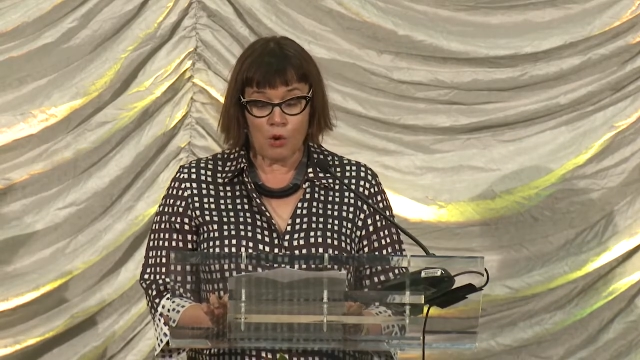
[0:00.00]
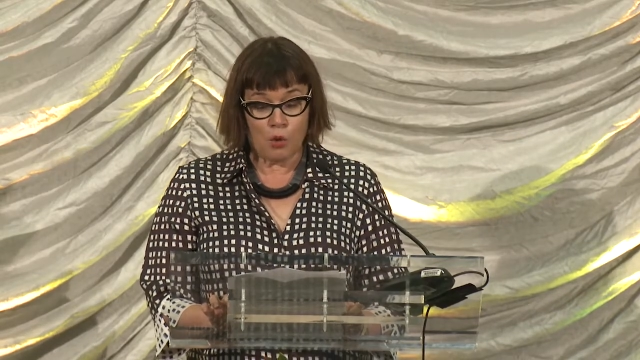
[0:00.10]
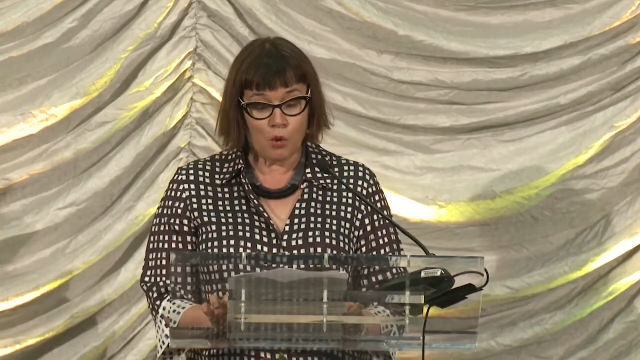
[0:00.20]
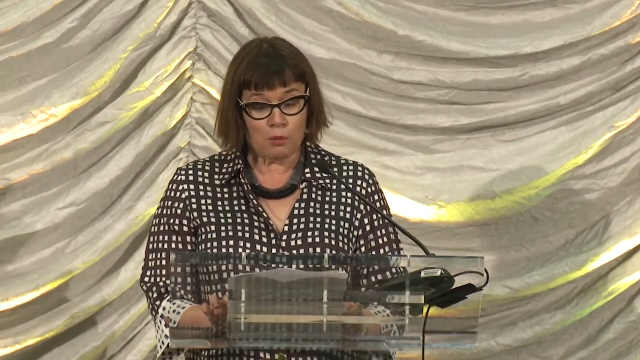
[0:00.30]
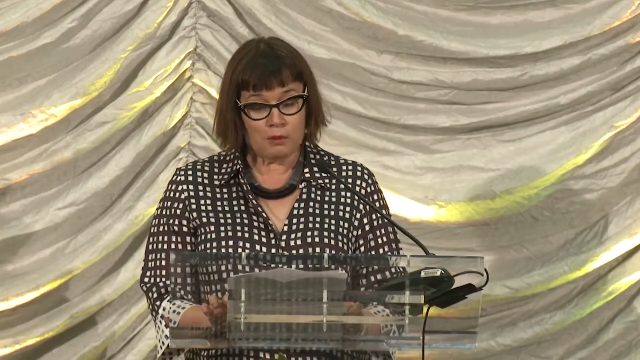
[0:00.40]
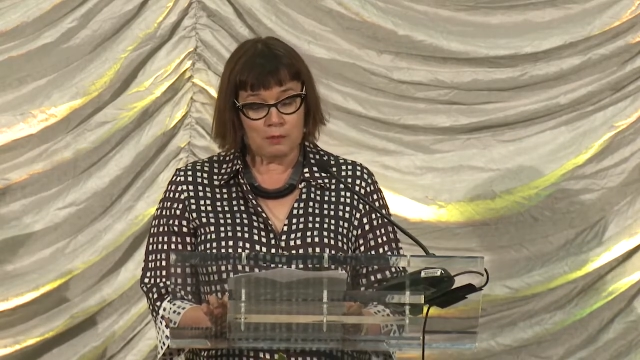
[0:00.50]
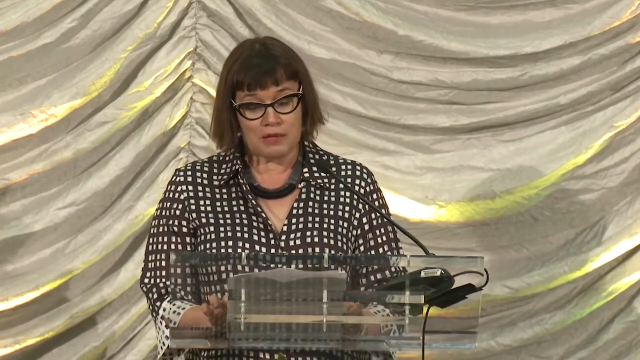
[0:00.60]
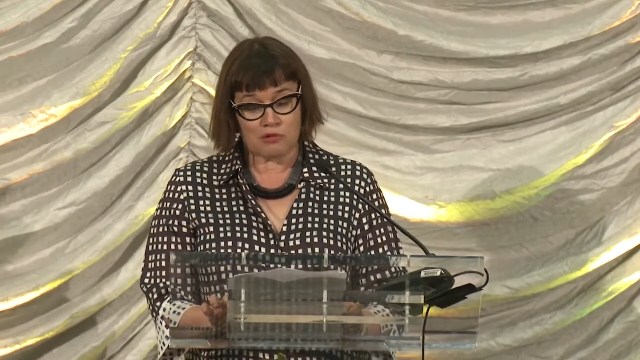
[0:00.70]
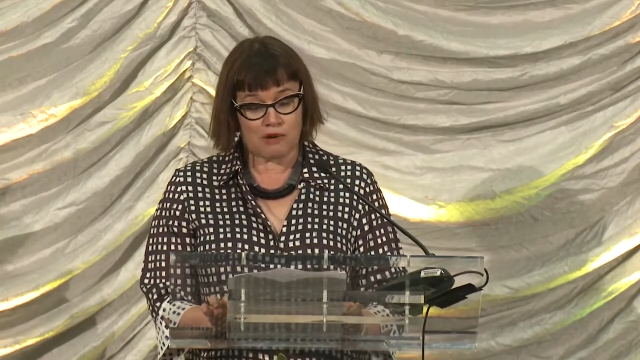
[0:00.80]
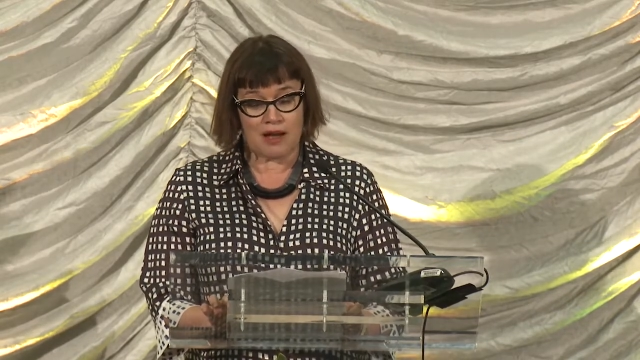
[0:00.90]
who will be
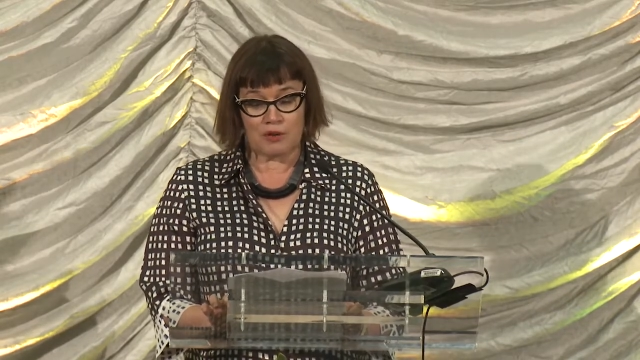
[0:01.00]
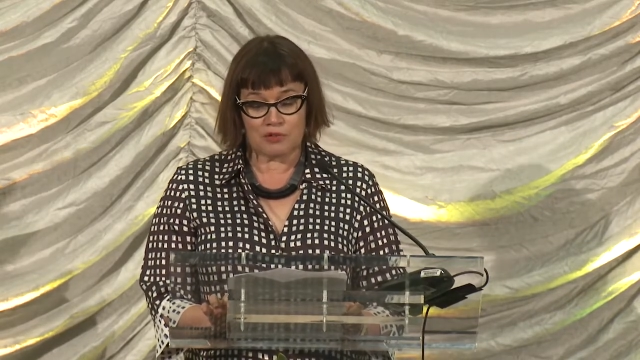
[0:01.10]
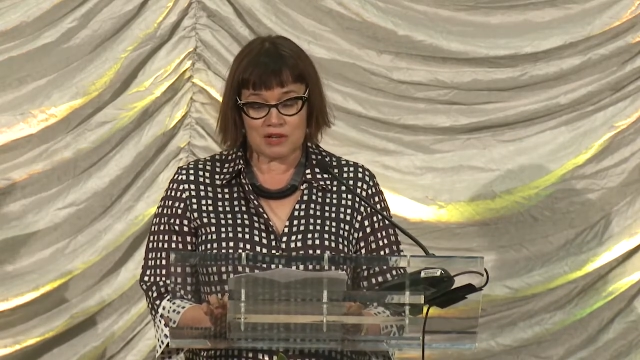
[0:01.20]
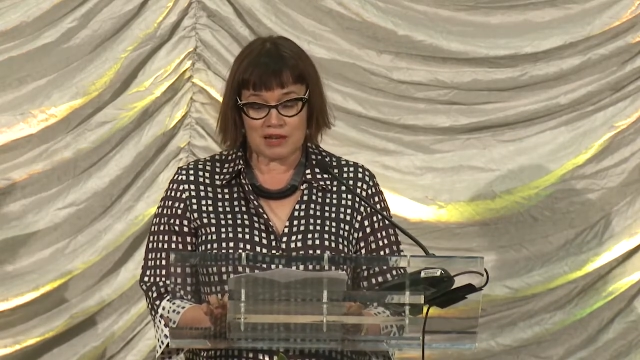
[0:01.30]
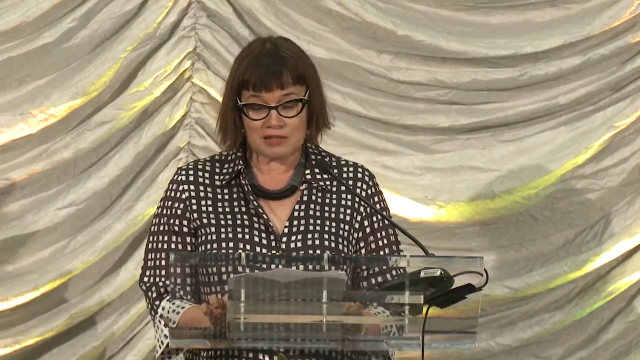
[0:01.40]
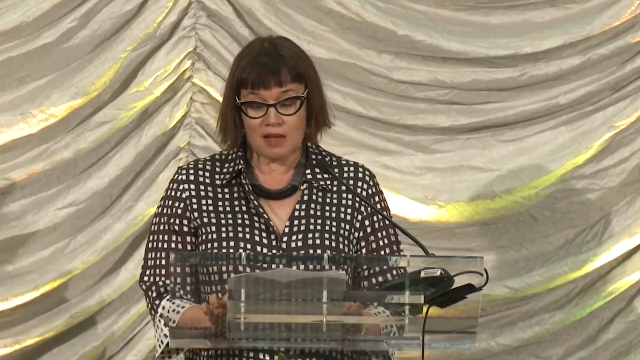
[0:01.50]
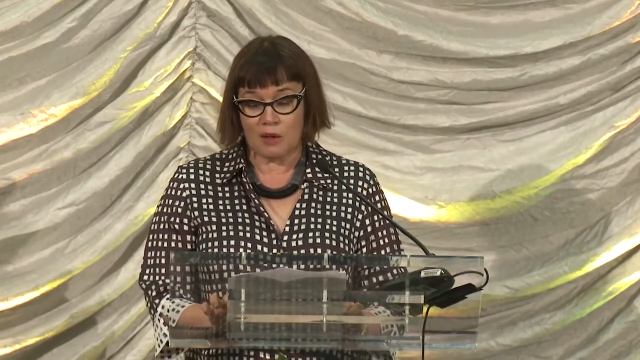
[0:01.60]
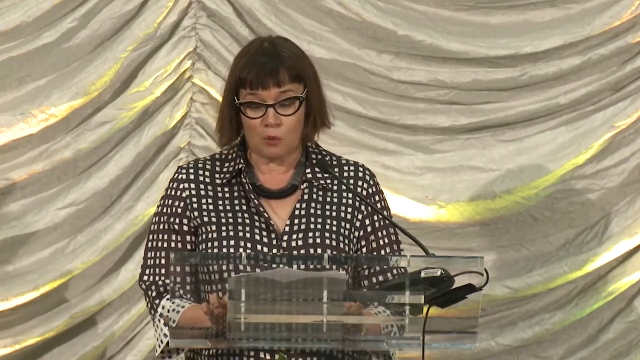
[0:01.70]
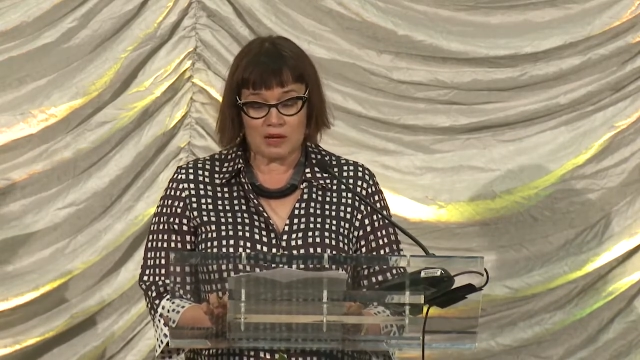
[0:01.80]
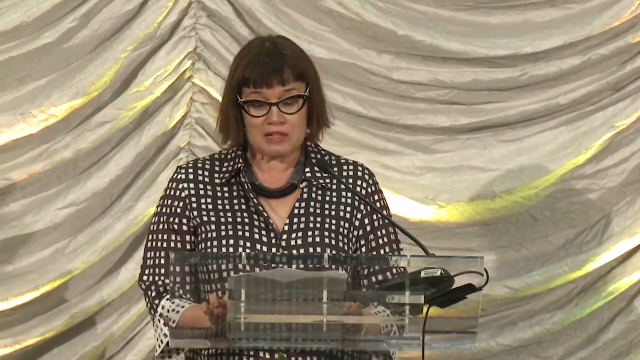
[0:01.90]
crowned as
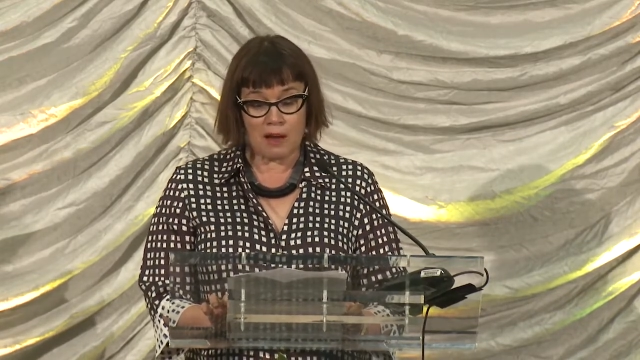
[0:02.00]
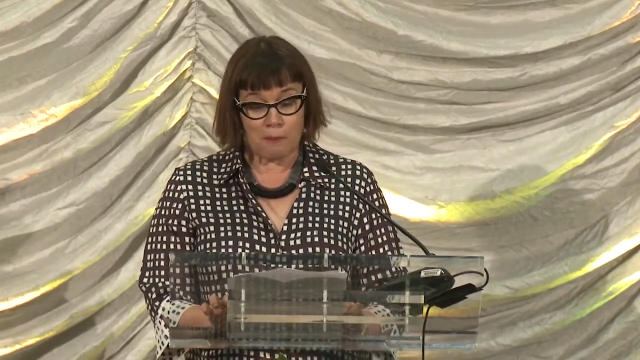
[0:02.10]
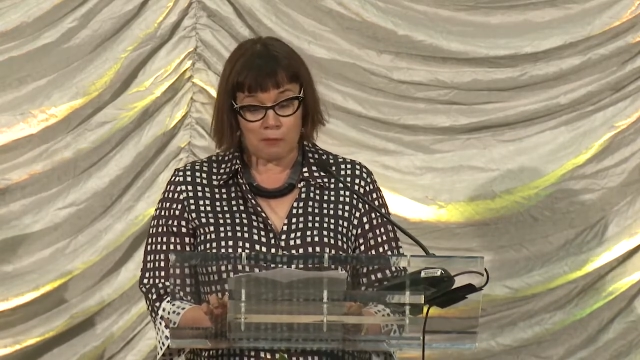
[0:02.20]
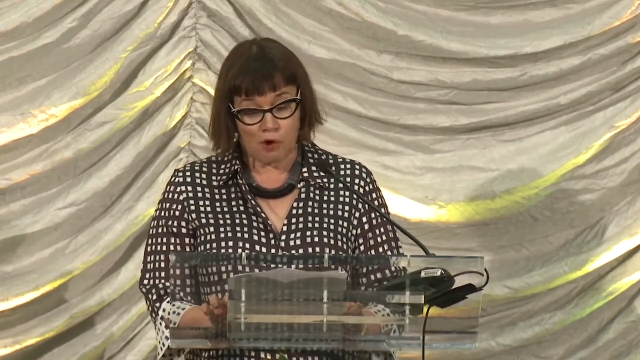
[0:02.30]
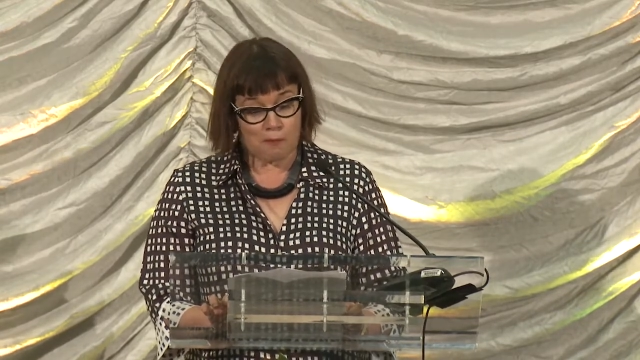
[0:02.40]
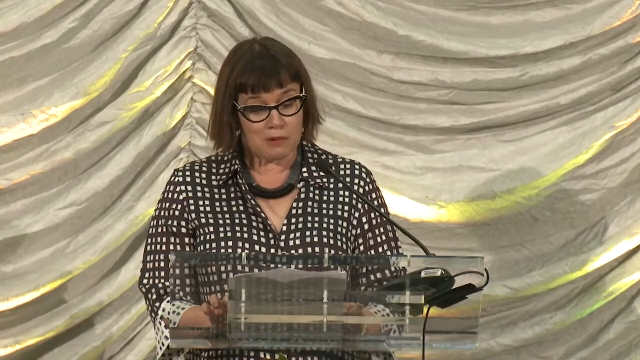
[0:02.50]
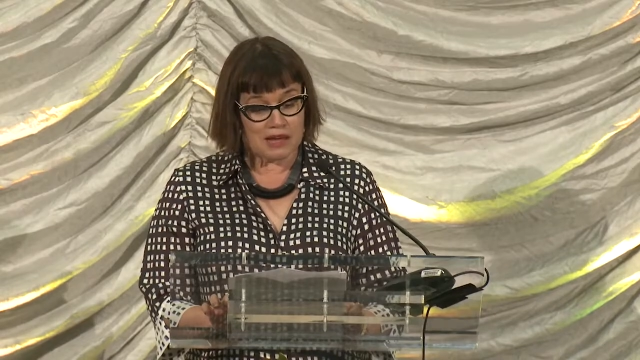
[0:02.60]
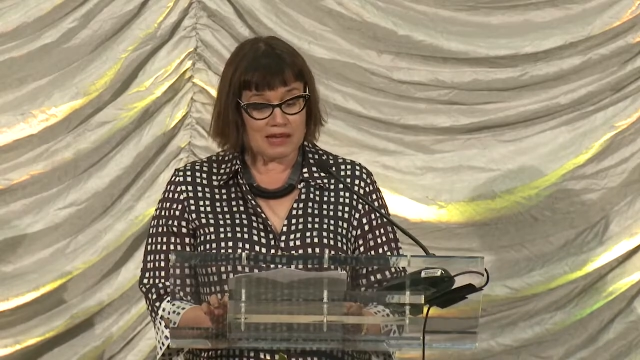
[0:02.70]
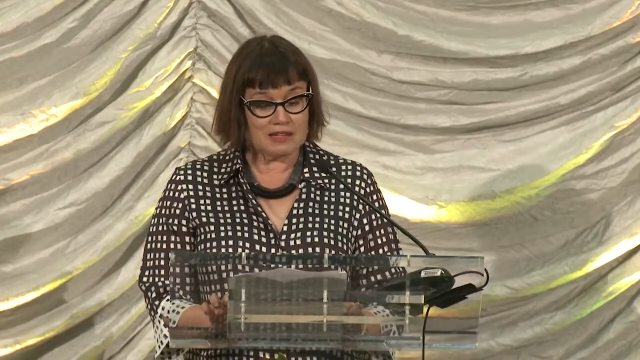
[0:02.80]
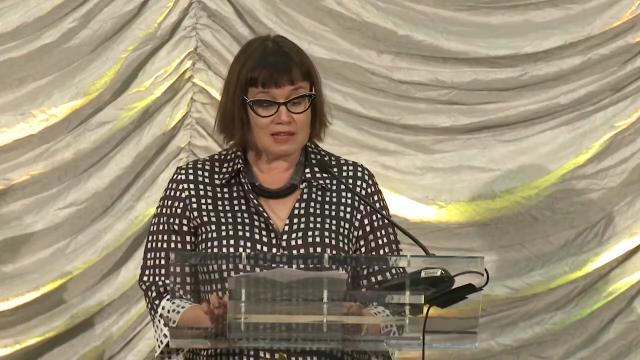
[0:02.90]
WITA prom
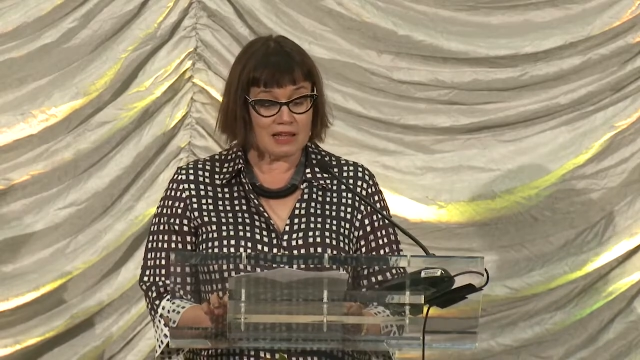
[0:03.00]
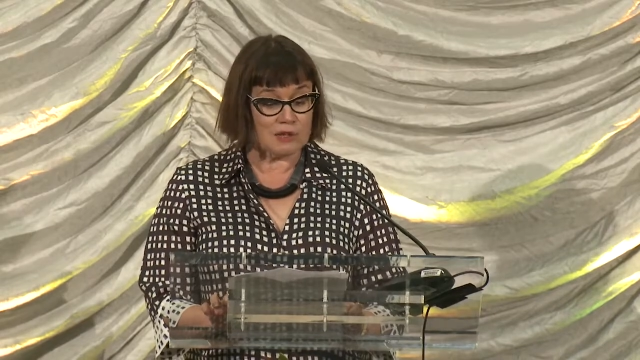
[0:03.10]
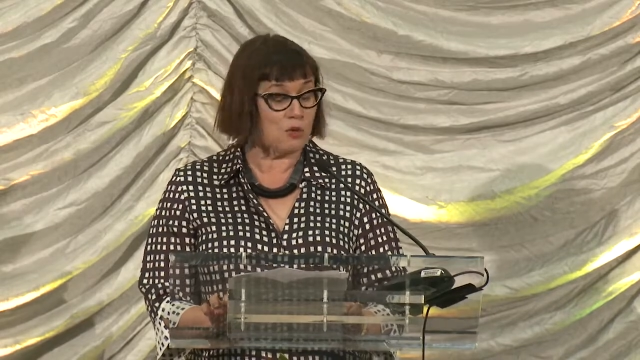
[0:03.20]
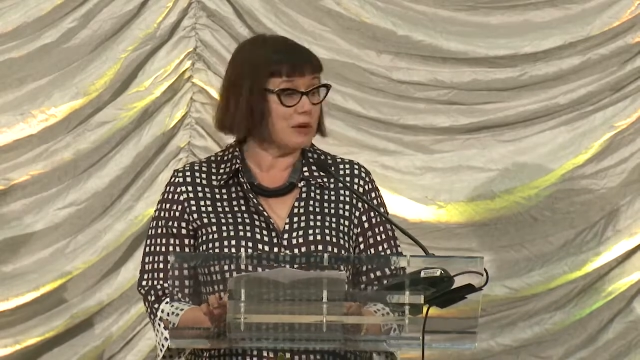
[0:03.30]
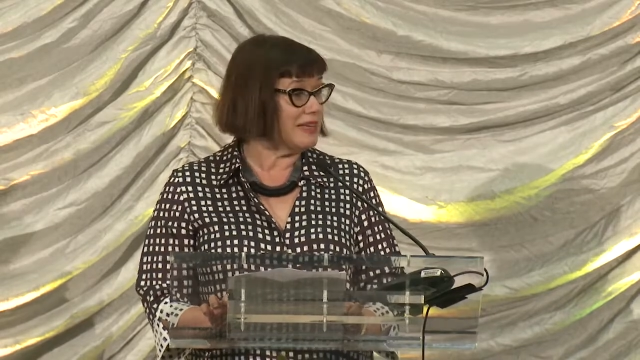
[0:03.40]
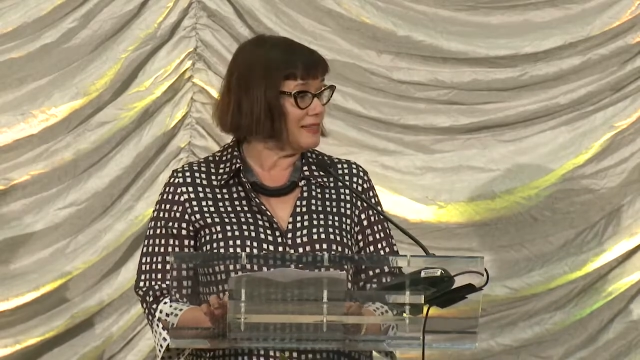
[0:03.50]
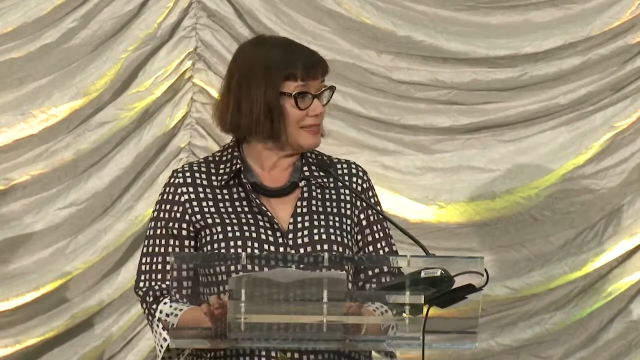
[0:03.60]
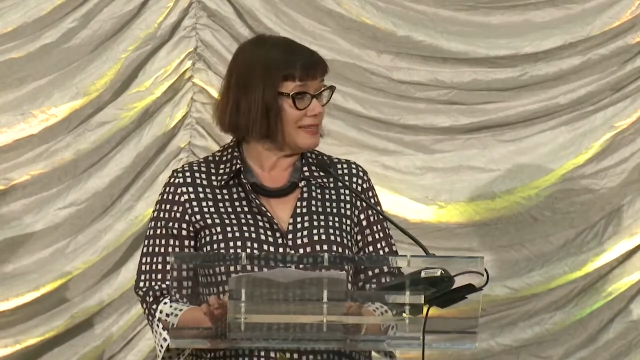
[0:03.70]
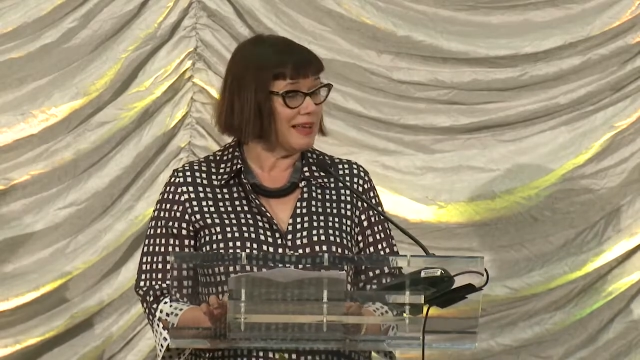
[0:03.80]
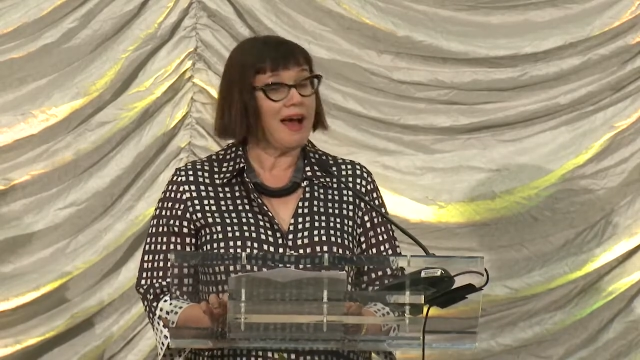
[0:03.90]
kings and
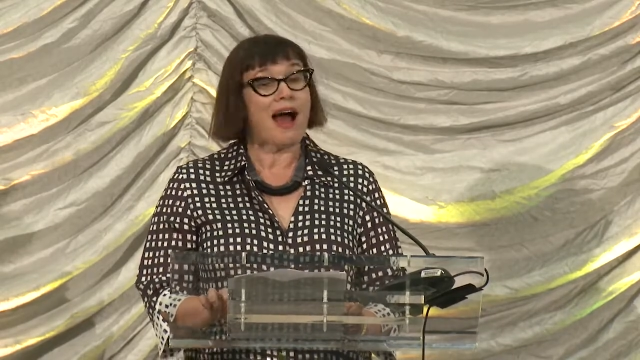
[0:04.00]
queens.